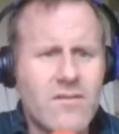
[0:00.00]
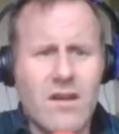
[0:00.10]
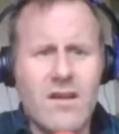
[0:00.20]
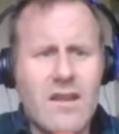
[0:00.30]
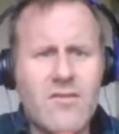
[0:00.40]

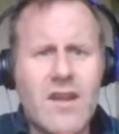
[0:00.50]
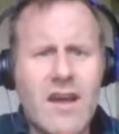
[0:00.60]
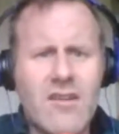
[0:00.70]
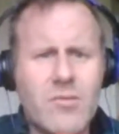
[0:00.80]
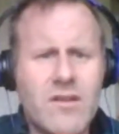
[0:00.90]
It's got
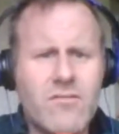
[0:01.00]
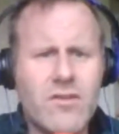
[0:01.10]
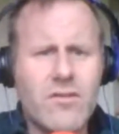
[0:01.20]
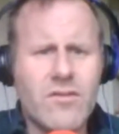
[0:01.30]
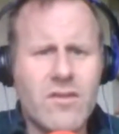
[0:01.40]
11.5
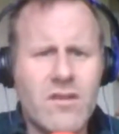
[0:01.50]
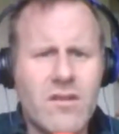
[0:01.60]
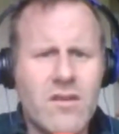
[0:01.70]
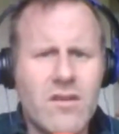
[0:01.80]
million views.